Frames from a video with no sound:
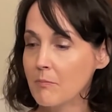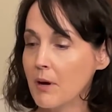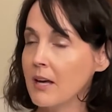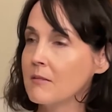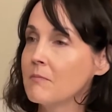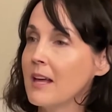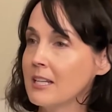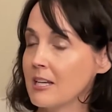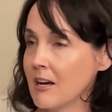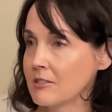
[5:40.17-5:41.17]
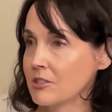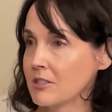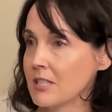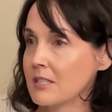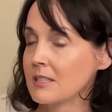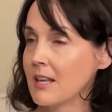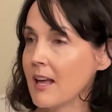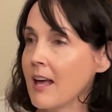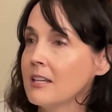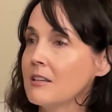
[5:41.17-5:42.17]
But many countries,
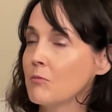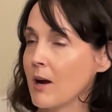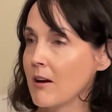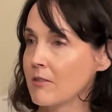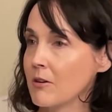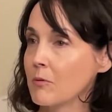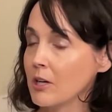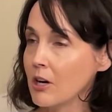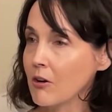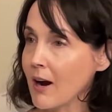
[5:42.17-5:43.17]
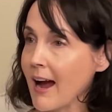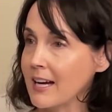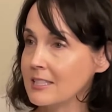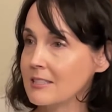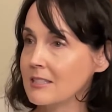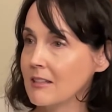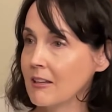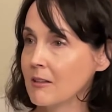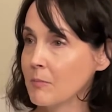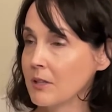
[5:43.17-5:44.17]
anywhere there were cracks
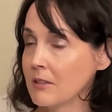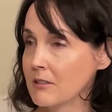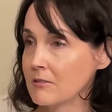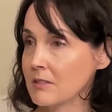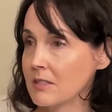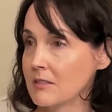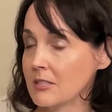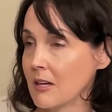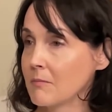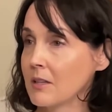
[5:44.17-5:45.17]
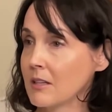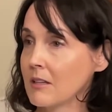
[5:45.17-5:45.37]
in the political system,